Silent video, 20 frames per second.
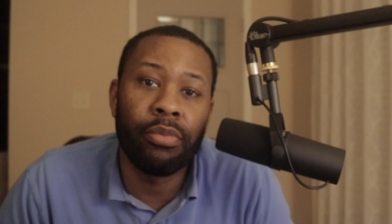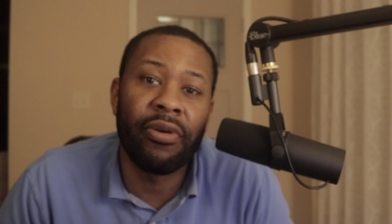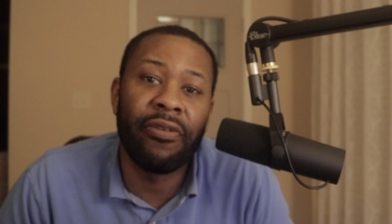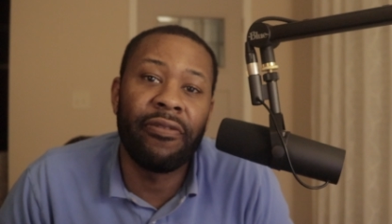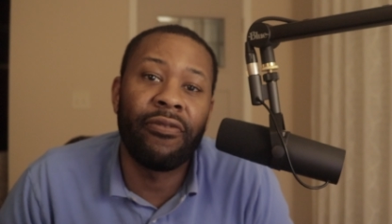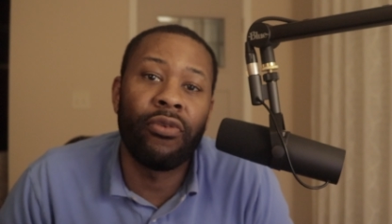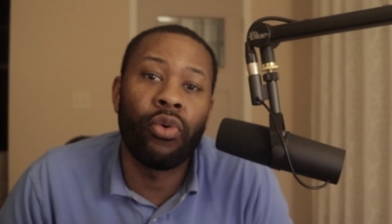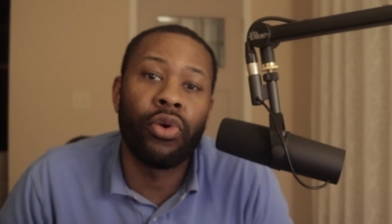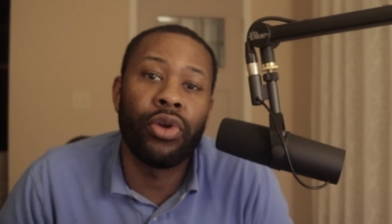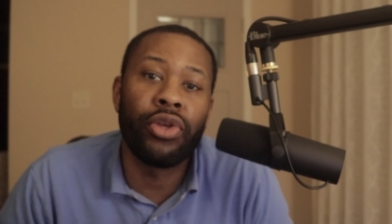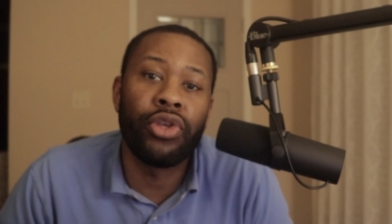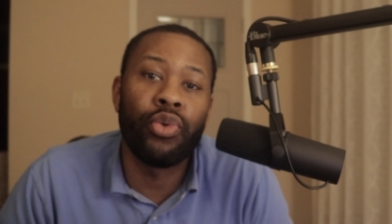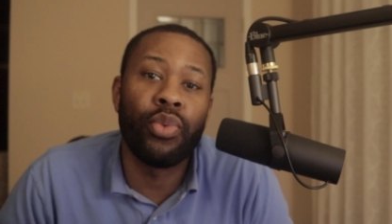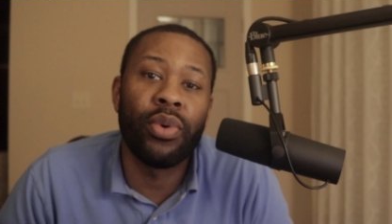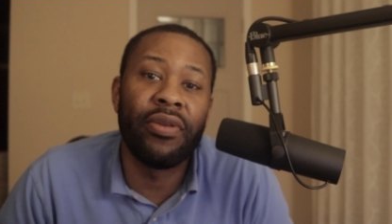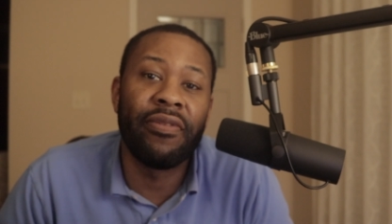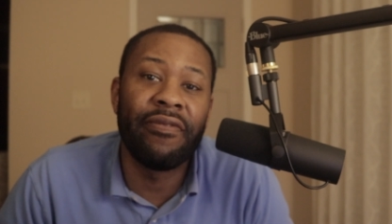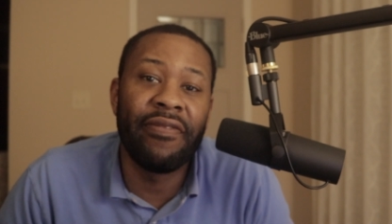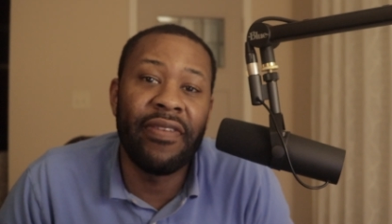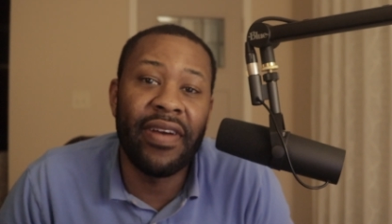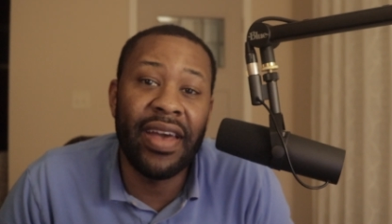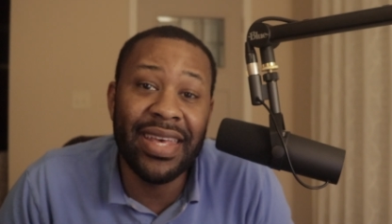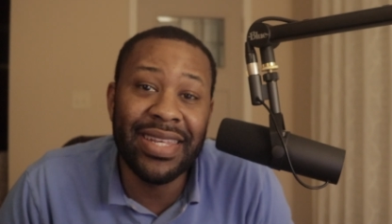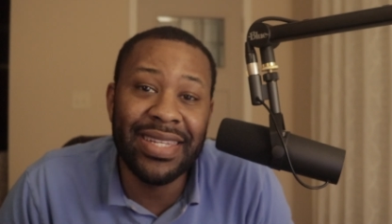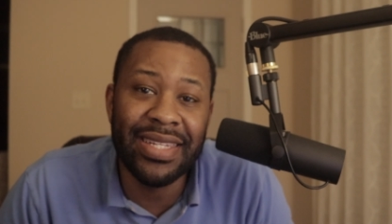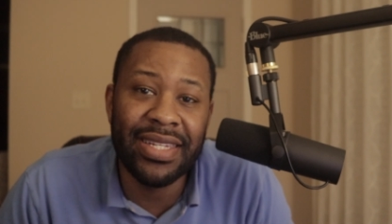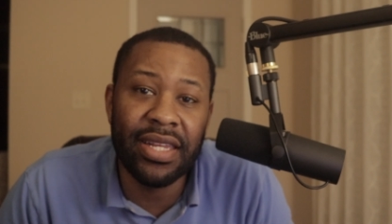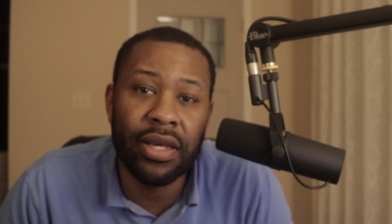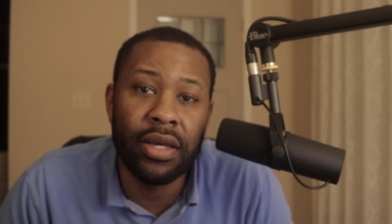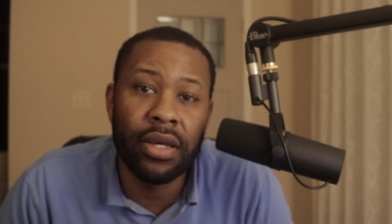Before you
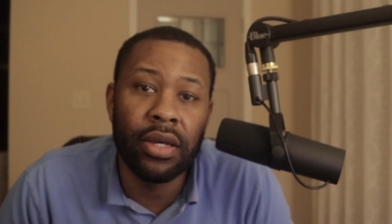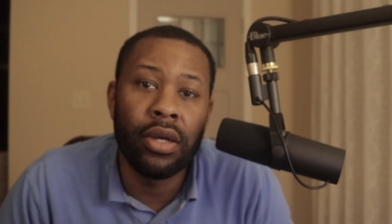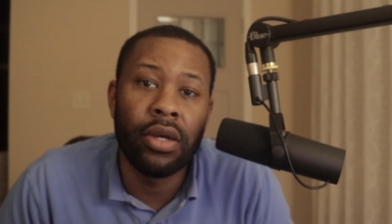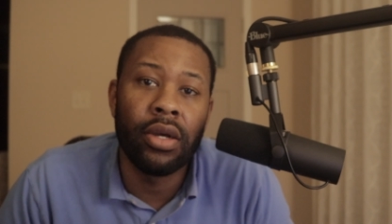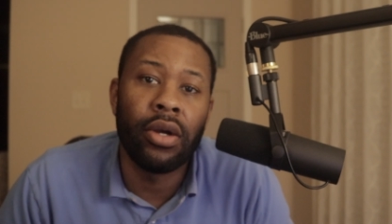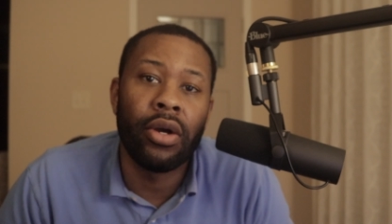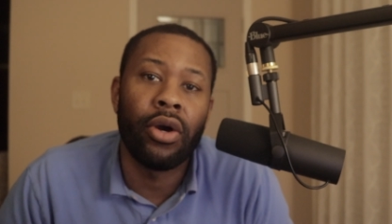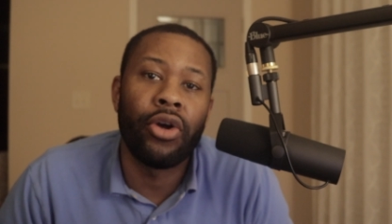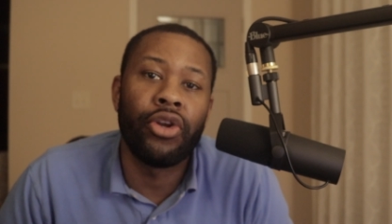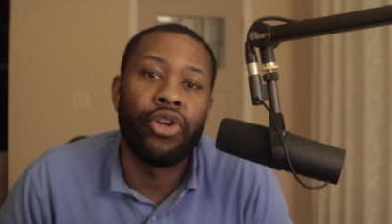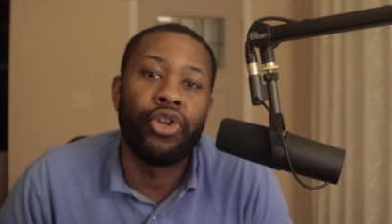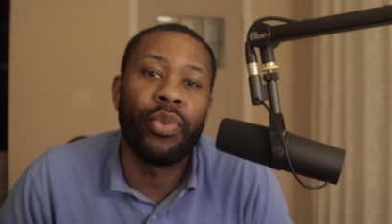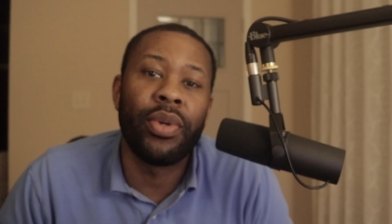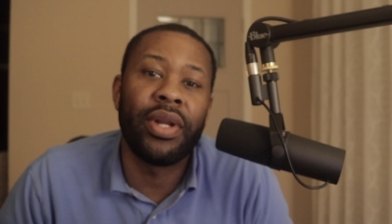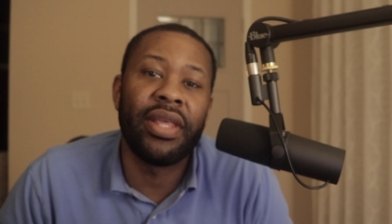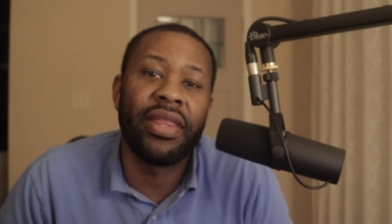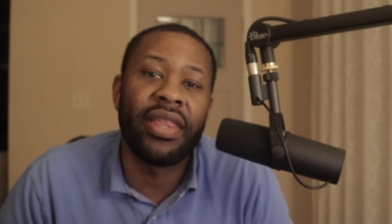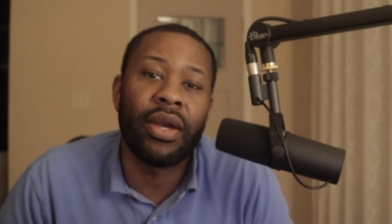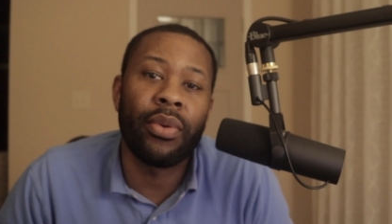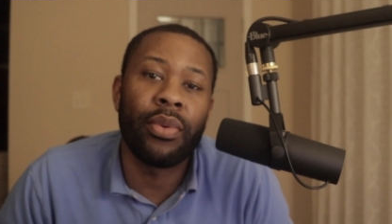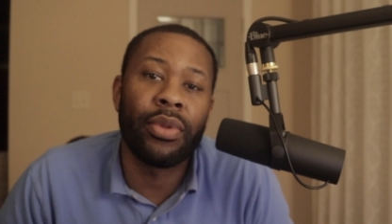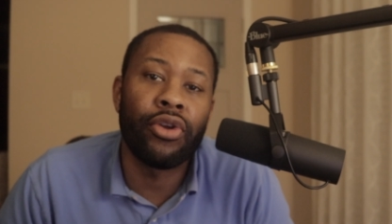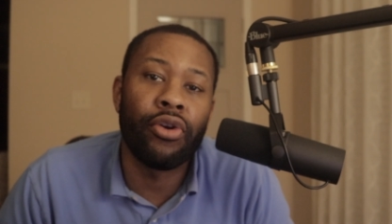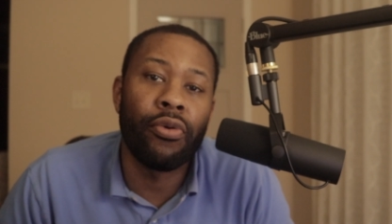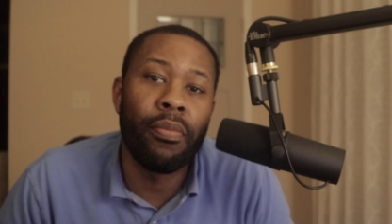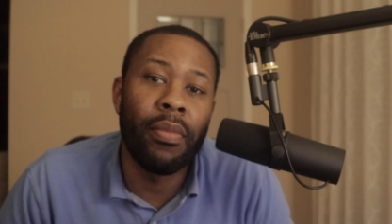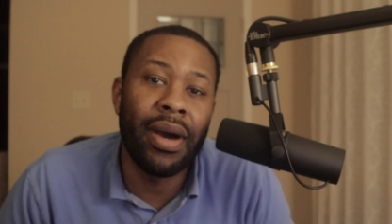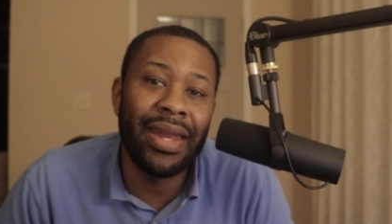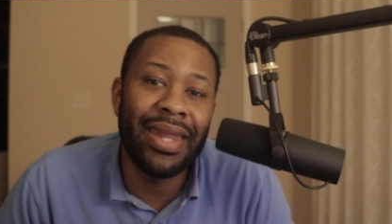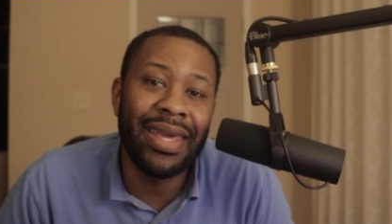invest, or do anything with your
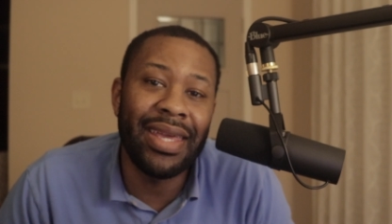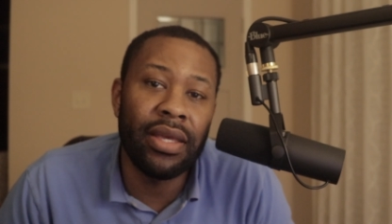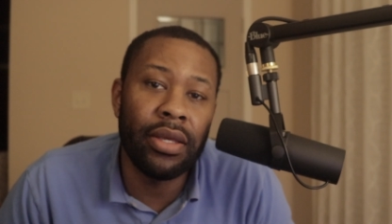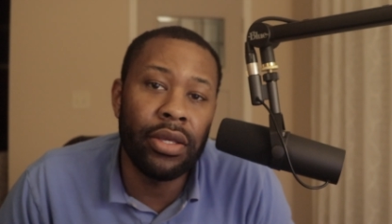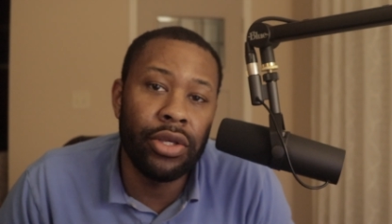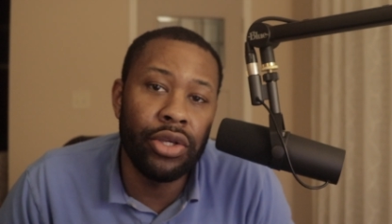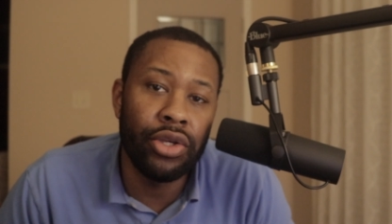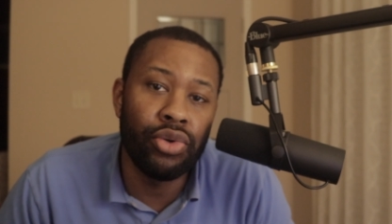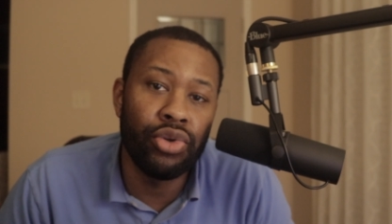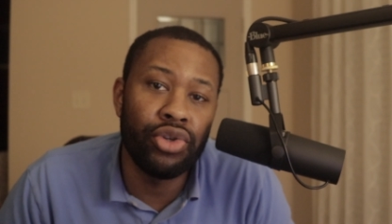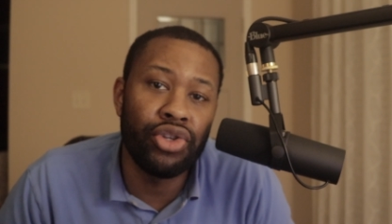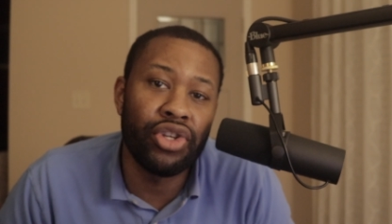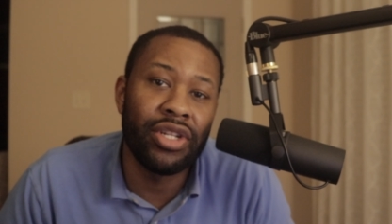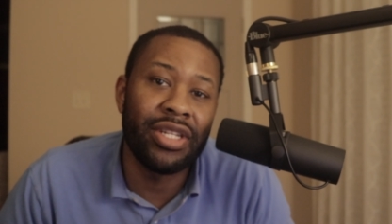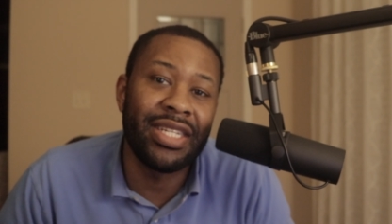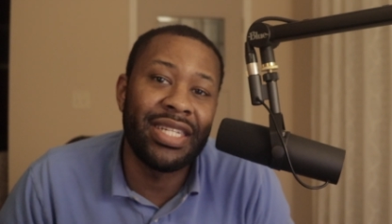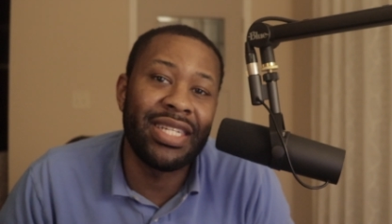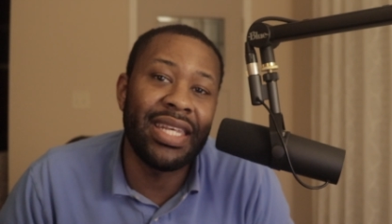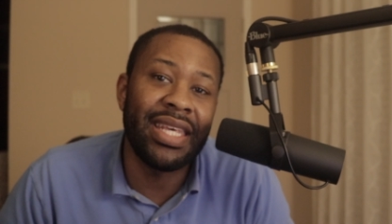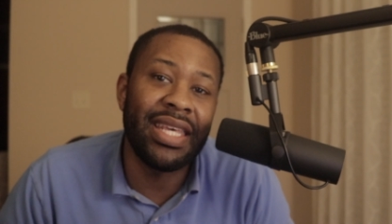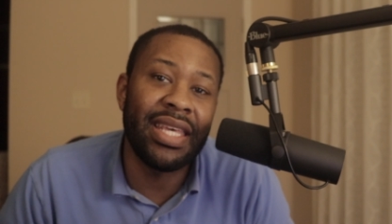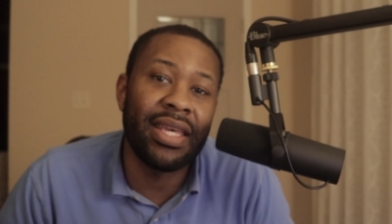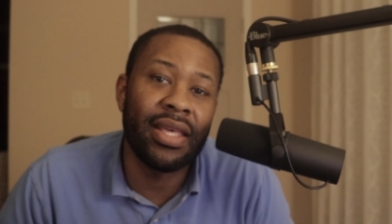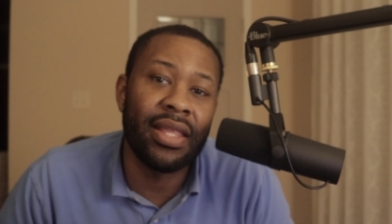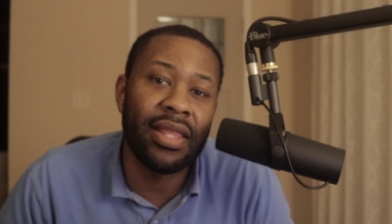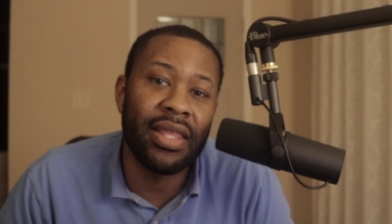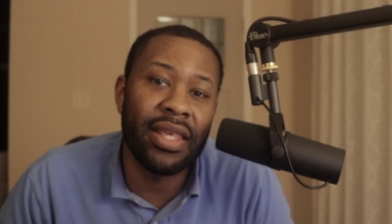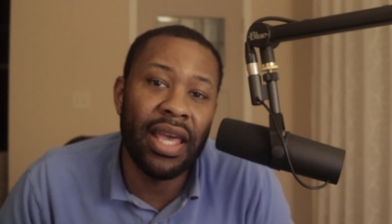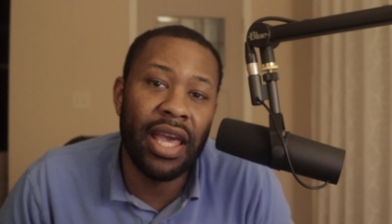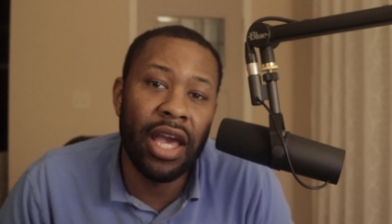money, you should seek
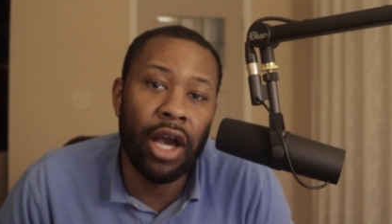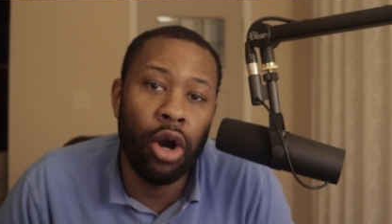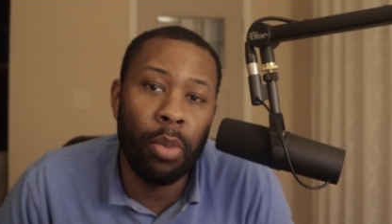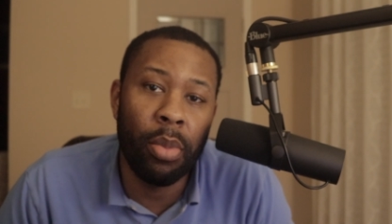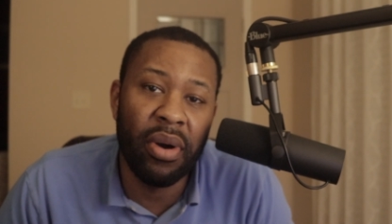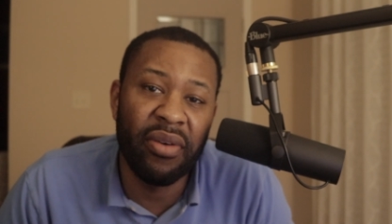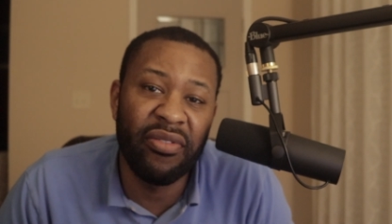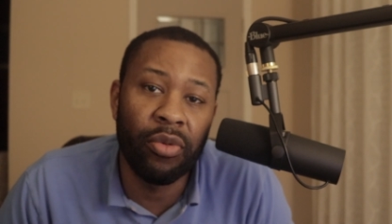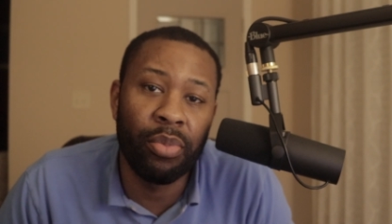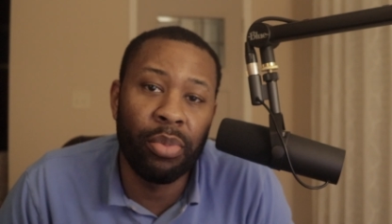the help of a